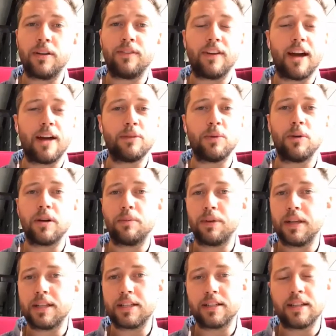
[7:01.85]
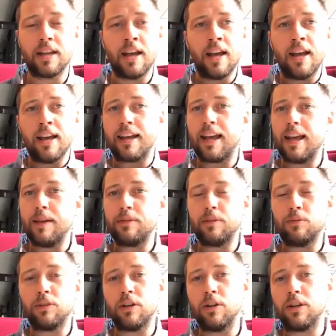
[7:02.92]
farm you want to pitch, and keep
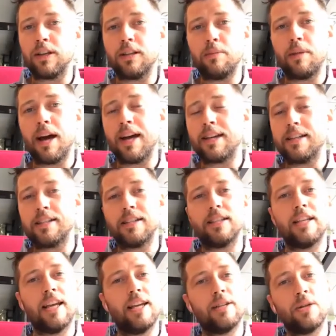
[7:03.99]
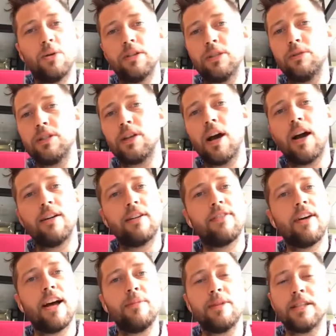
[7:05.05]
re-looking at the markets and keep talking to retiring
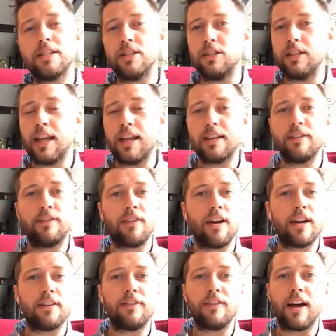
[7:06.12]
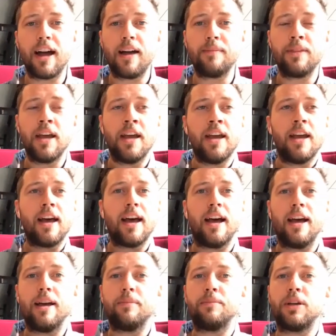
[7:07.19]
farmers. You need to find a farm,
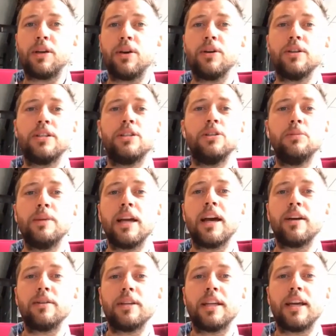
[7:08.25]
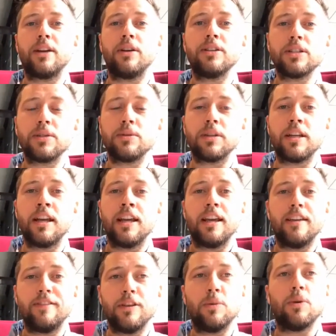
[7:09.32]
because you'll be able to get onto it
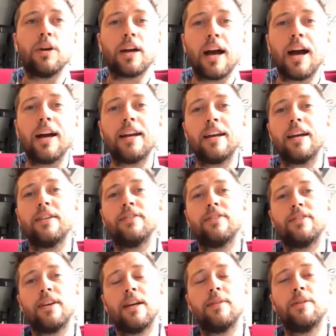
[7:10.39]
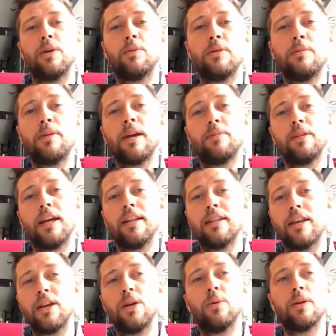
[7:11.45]
if you work hard enough. There will be people out
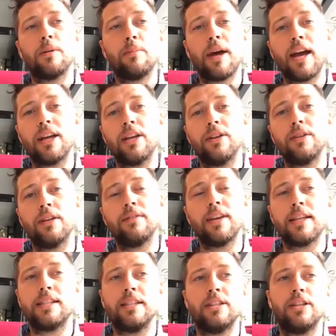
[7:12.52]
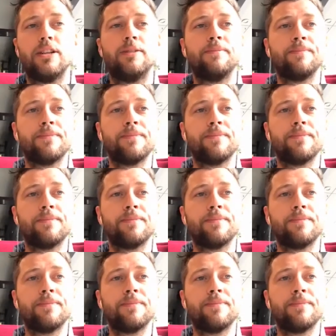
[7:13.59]
there who want to back you and invest in you.